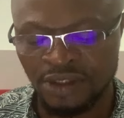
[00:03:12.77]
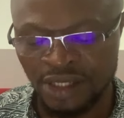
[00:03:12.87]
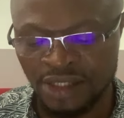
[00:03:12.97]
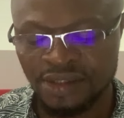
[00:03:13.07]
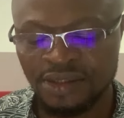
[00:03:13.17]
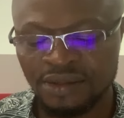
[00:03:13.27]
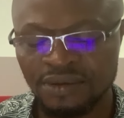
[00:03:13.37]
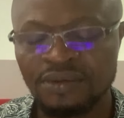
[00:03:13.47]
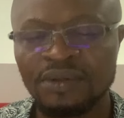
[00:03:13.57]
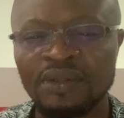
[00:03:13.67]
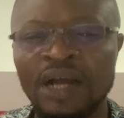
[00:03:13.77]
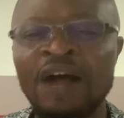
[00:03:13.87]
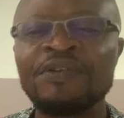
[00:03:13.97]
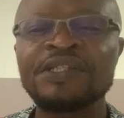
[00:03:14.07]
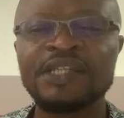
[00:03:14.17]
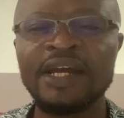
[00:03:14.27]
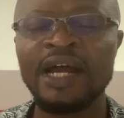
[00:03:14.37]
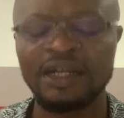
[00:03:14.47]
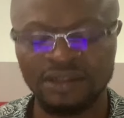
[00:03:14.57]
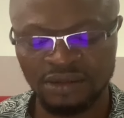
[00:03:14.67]
Yes. Having said
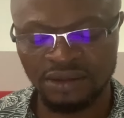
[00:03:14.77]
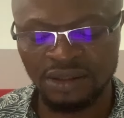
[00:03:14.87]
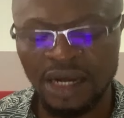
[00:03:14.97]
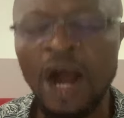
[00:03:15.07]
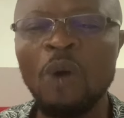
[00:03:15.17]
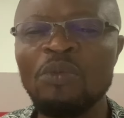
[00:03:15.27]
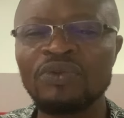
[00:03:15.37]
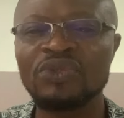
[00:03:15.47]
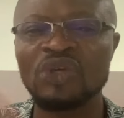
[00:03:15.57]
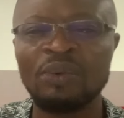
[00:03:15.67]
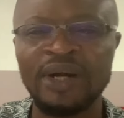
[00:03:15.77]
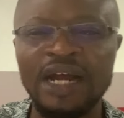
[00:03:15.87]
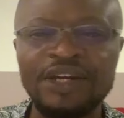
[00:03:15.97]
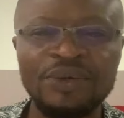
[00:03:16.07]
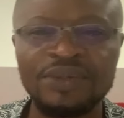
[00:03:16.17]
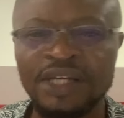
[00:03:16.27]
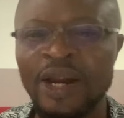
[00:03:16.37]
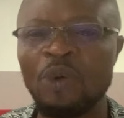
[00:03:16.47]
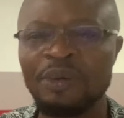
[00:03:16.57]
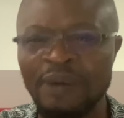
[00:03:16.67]
that, I'll move to some other news
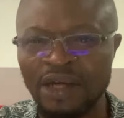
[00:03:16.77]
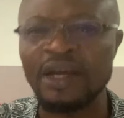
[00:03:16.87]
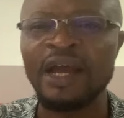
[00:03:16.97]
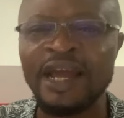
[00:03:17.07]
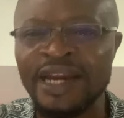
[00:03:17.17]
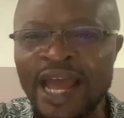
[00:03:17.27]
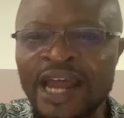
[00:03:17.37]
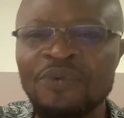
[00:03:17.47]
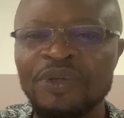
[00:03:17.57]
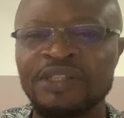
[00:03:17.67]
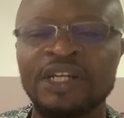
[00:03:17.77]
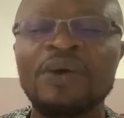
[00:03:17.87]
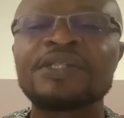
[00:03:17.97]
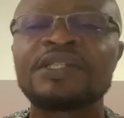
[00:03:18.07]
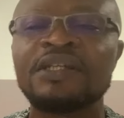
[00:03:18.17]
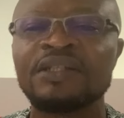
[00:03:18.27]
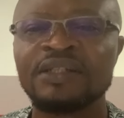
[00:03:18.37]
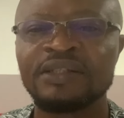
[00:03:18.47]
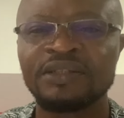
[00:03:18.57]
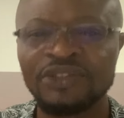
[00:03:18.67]
and I'll be back and end with Chelsea.
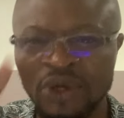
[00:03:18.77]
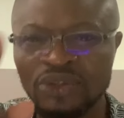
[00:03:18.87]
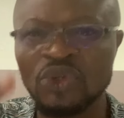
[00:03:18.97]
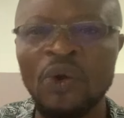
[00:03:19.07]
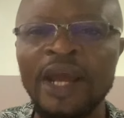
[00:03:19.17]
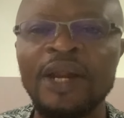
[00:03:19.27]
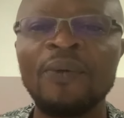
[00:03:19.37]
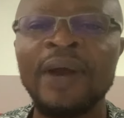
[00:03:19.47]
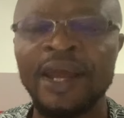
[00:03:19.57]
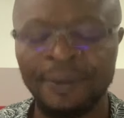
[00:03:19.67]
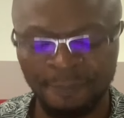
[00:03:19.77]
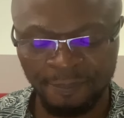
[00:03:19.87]
Don't go anywhere.